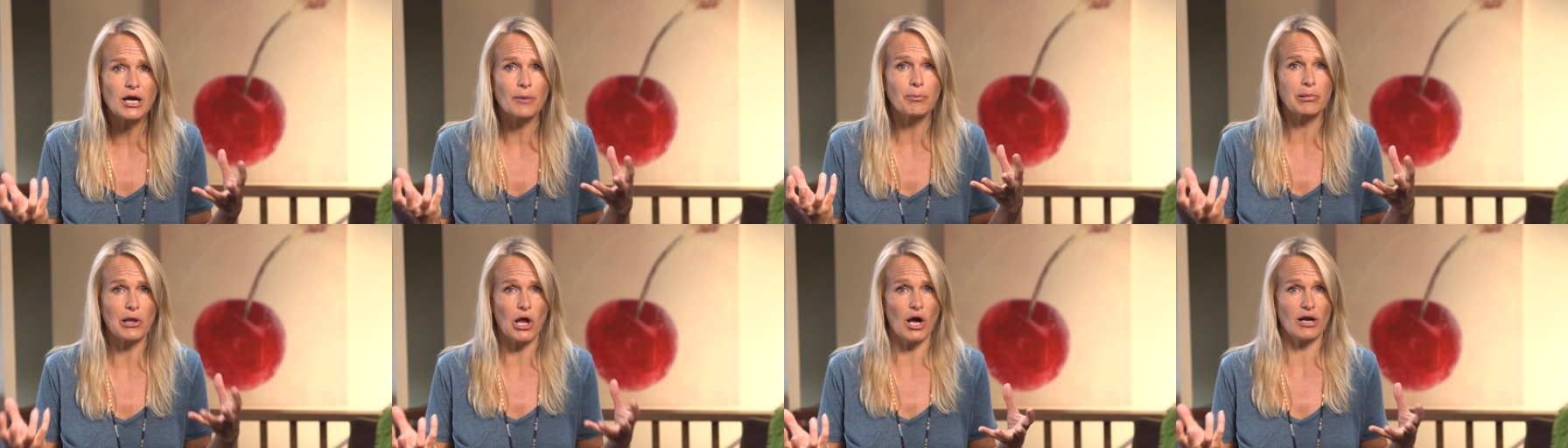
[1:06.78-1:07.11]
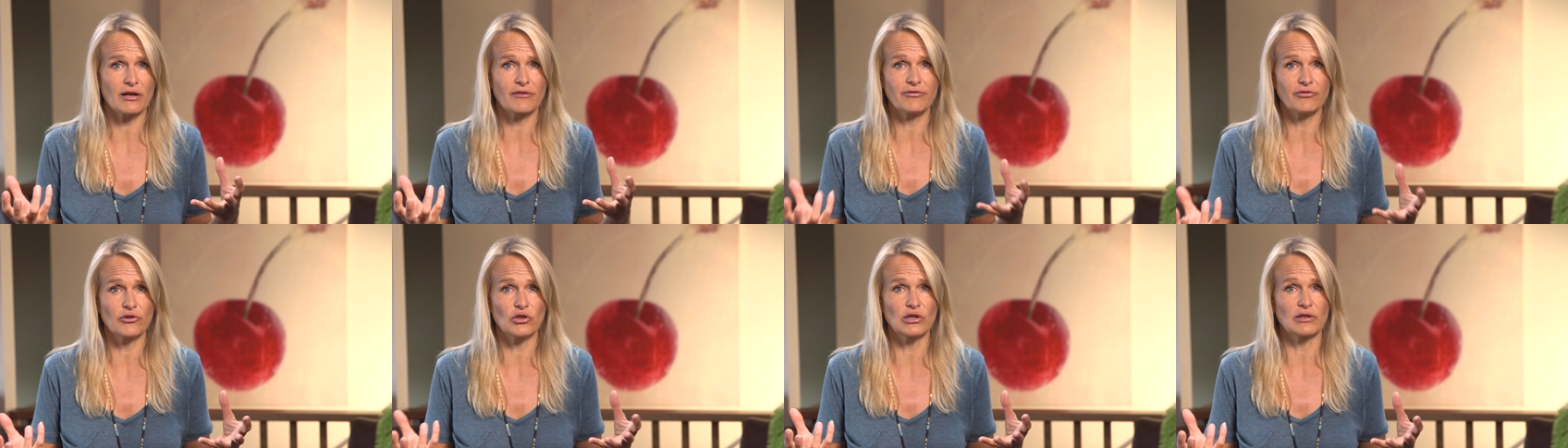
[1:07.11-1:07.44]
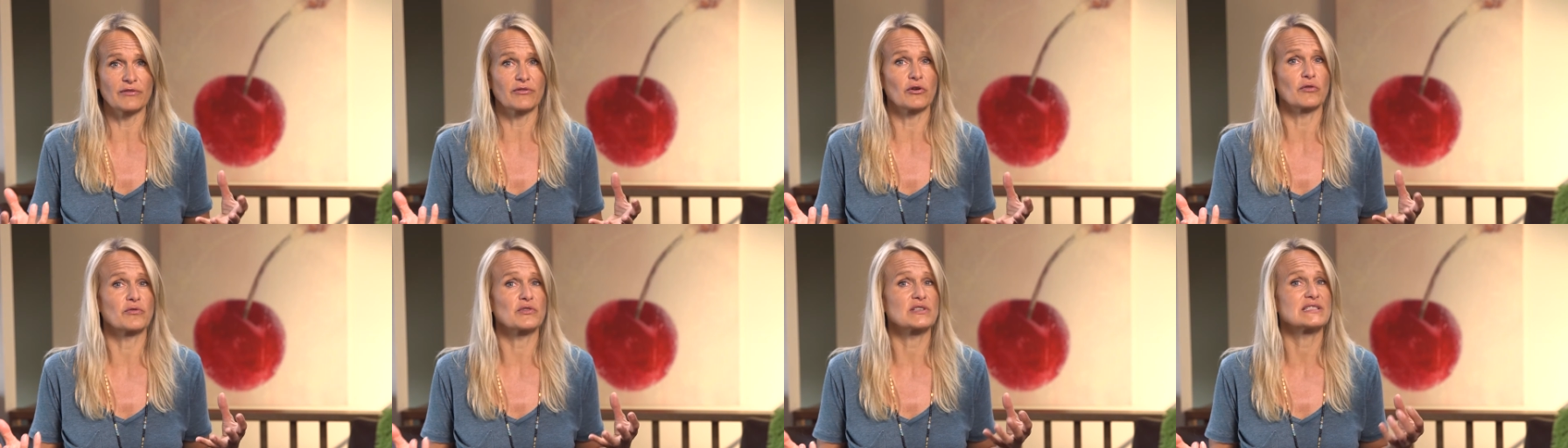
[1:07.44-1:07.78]
a block full
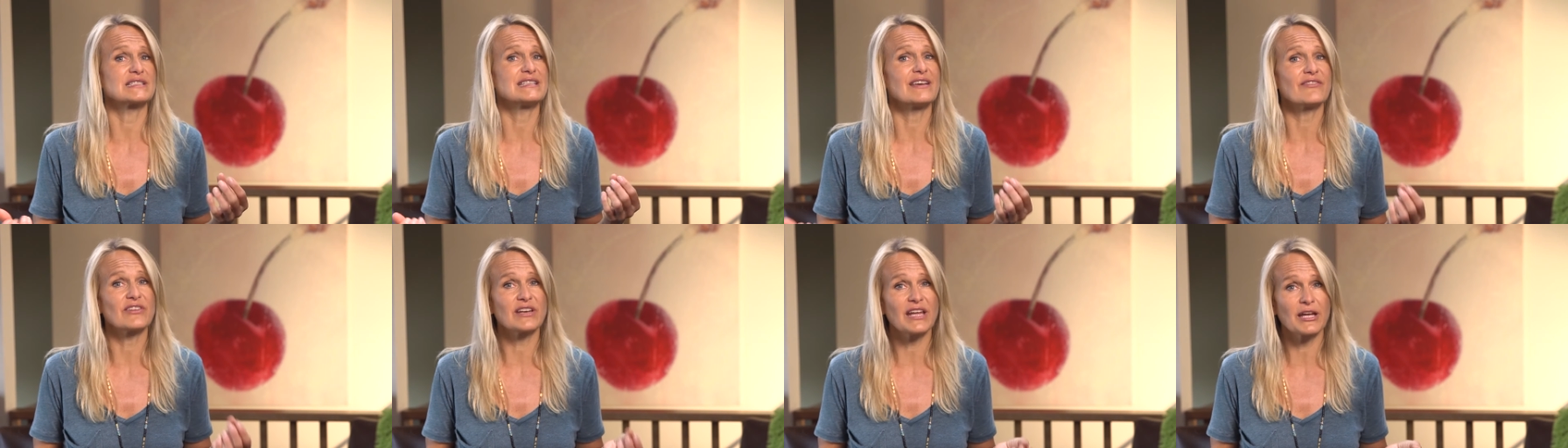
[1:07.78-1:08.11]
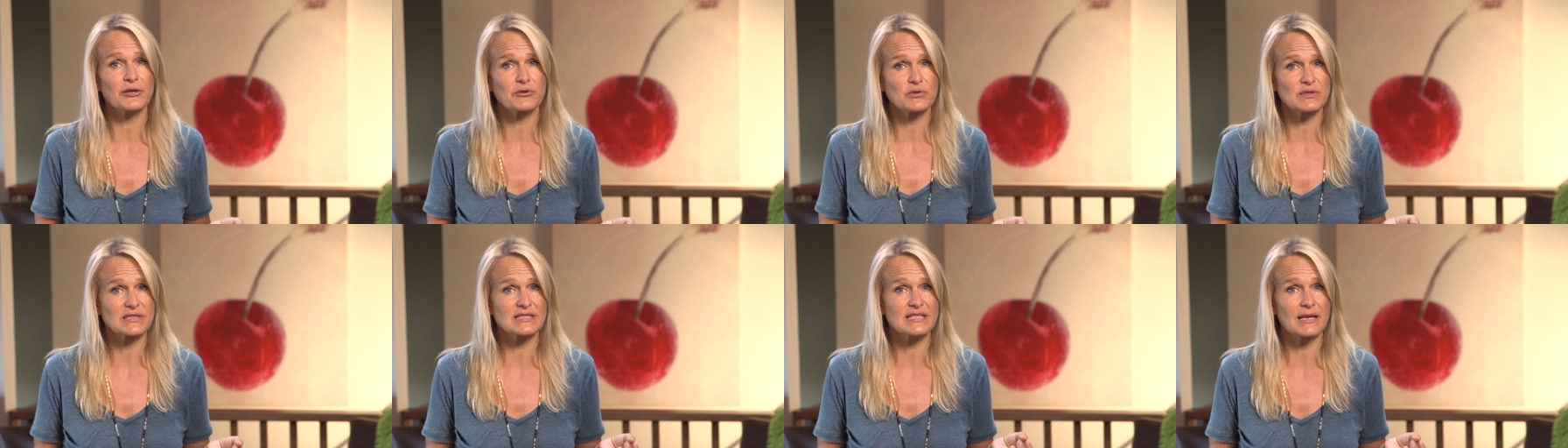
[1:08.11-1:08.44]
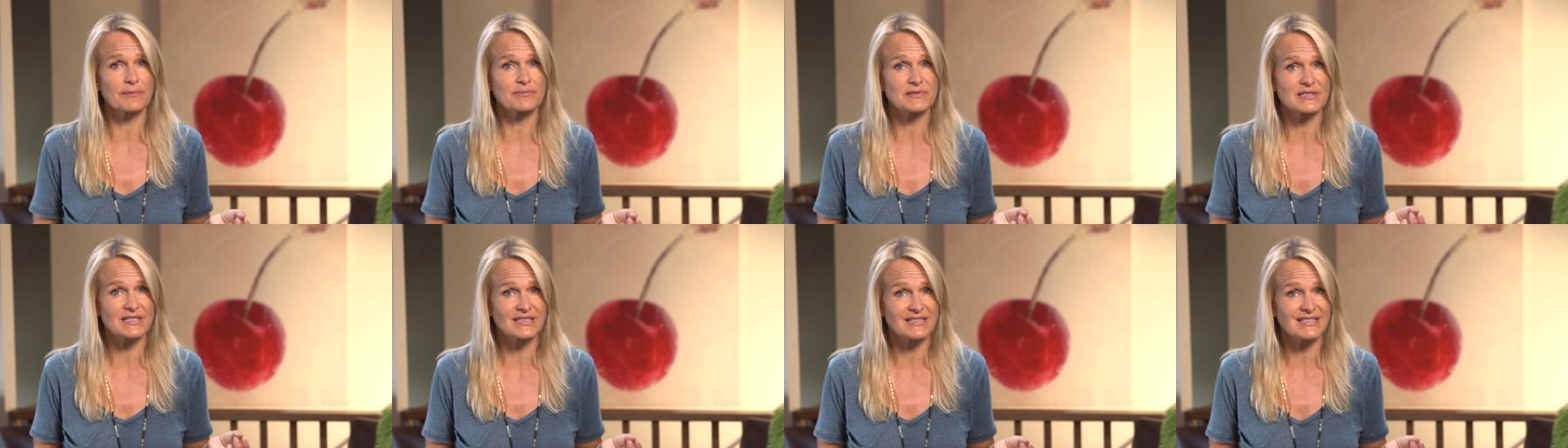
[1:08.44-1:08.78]
of over 700
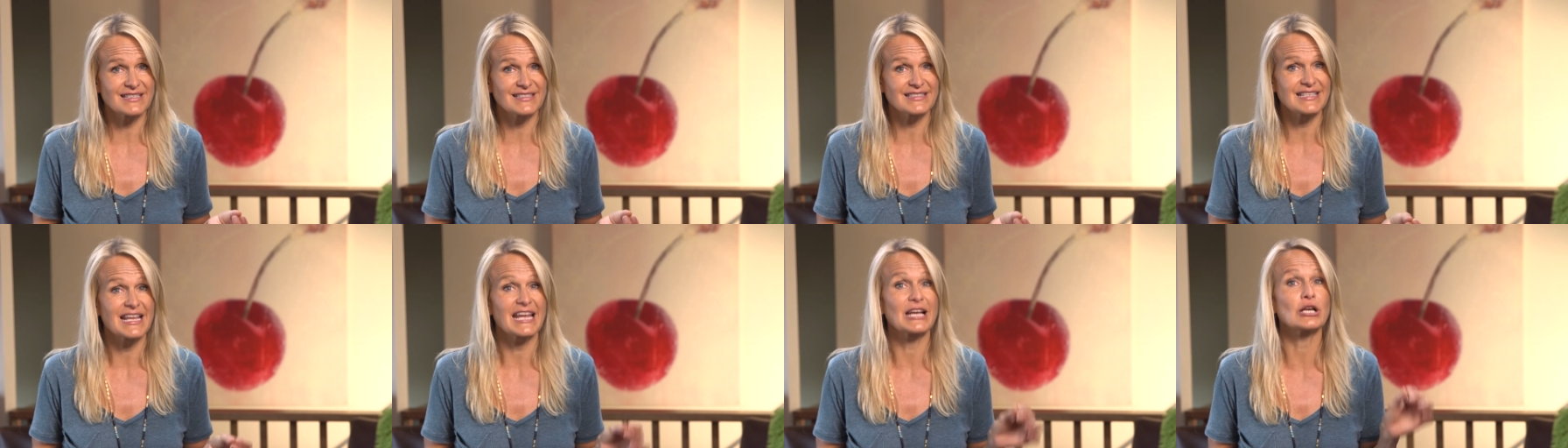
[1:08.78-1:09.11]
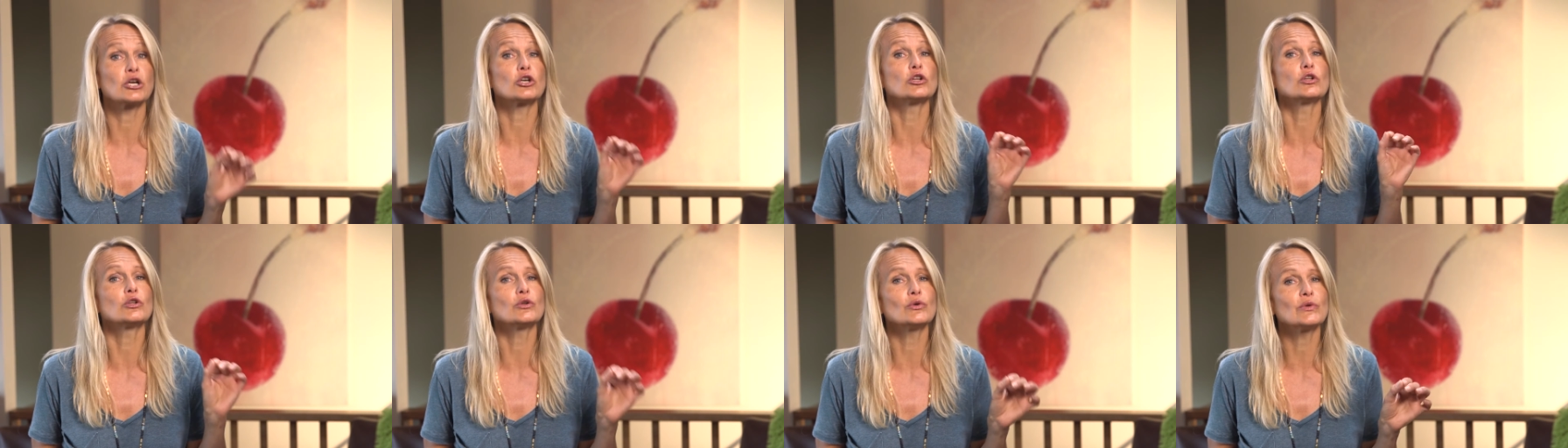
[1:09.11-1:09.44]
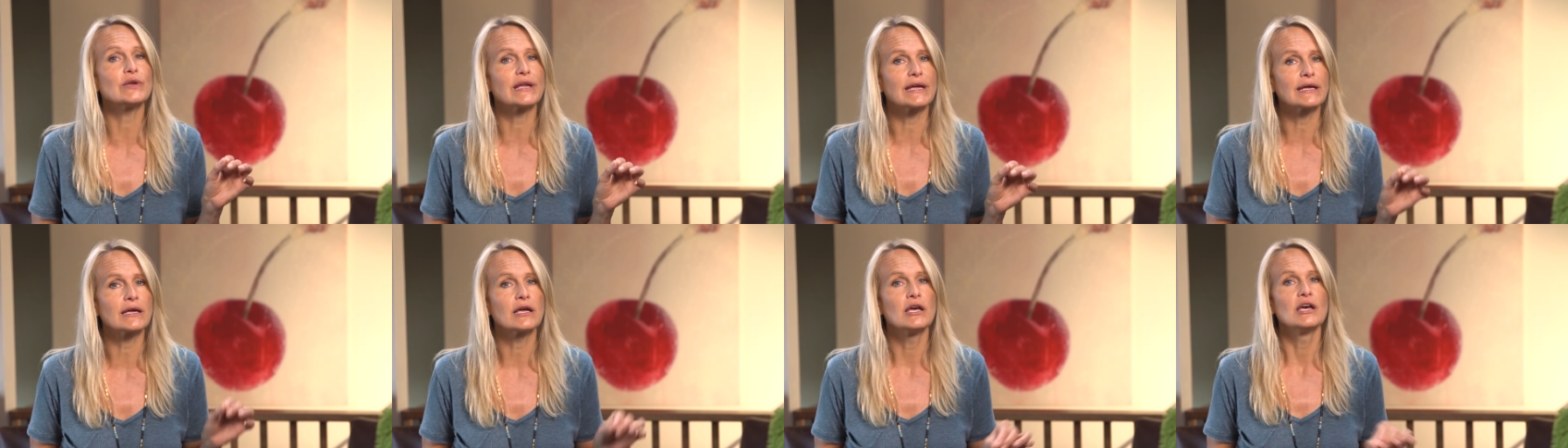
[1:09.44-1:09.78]
substances,
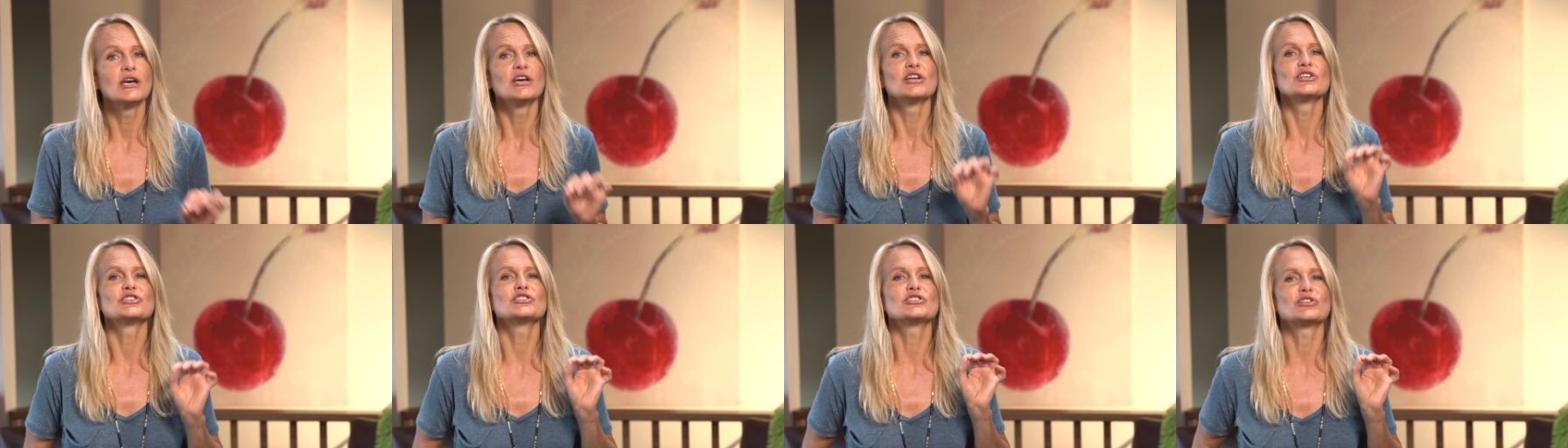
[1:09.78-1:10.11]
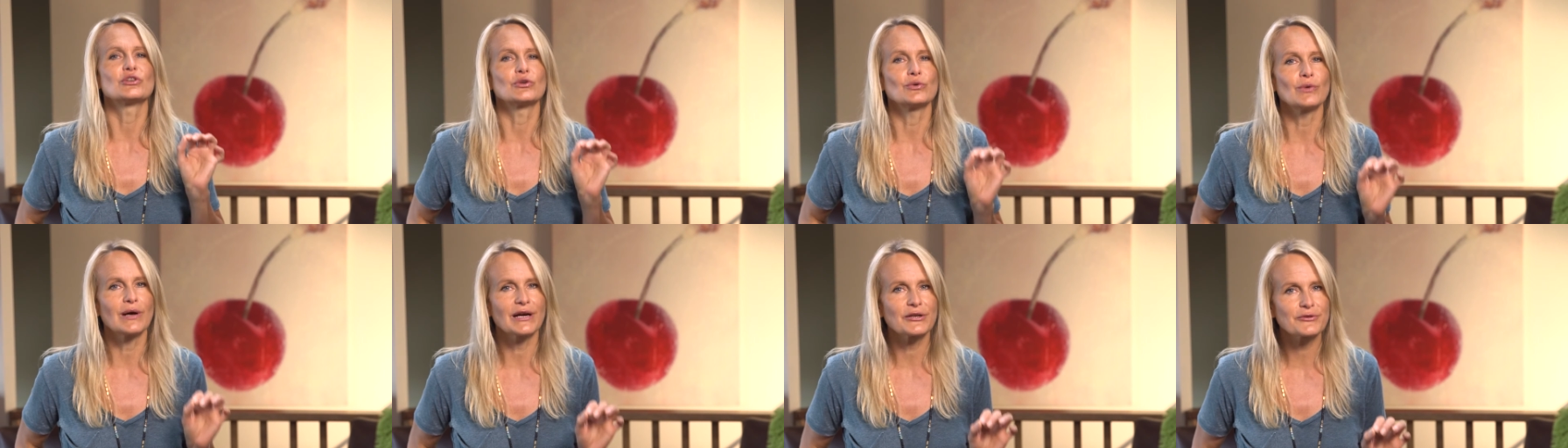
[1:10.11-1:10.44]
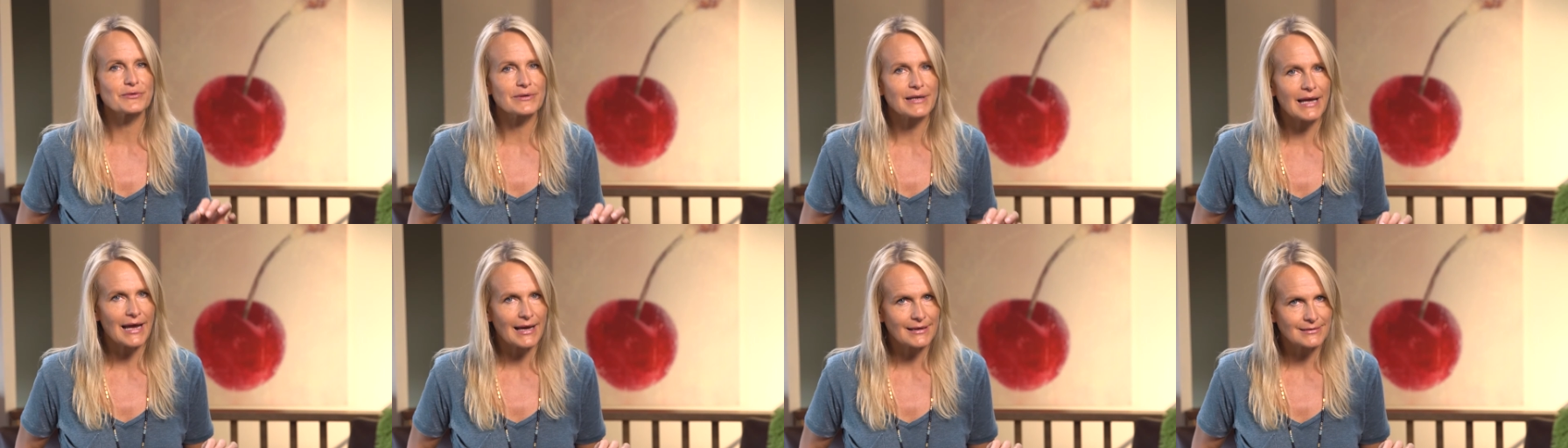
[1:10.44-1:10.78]
including
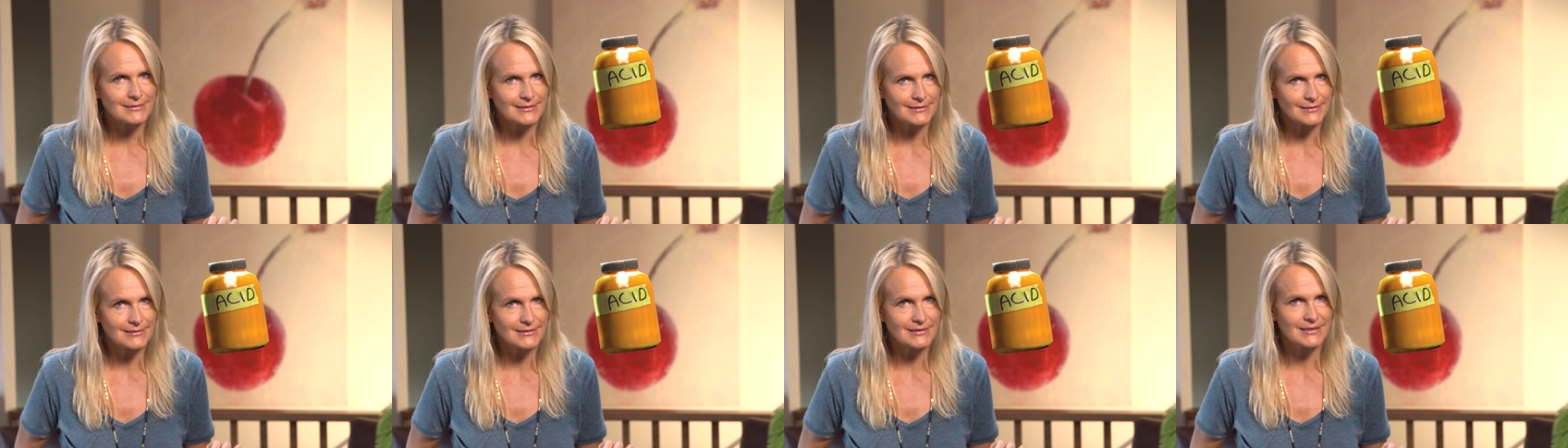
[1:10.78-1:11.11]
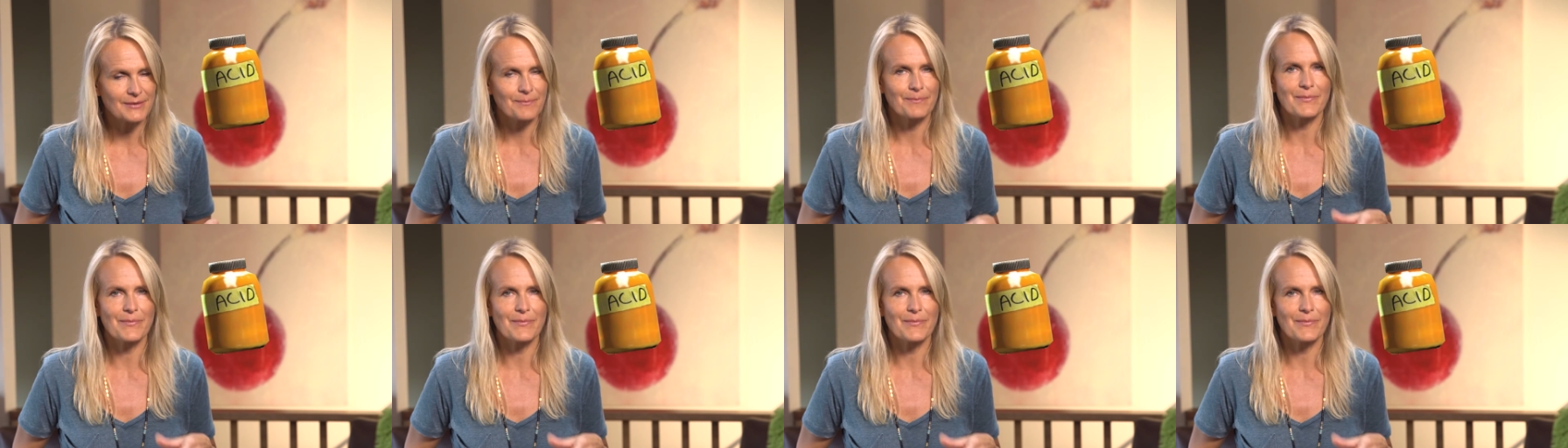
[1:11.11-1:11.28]
200 acids,